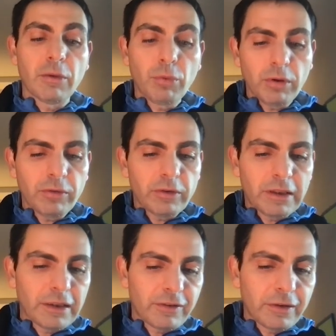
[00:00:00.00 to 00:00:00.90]
It will also
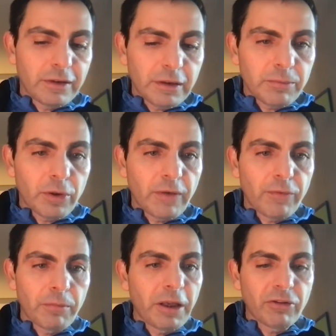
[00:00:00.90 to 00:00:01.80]
tell us a little more
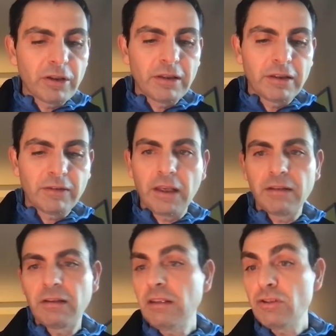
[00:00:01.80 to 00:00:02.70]
information. In this
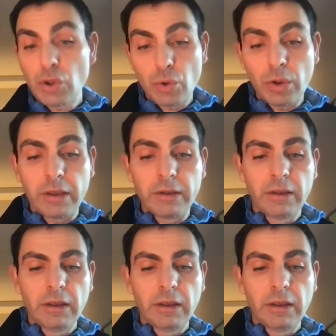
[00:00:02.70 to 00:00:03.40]
case, it's a join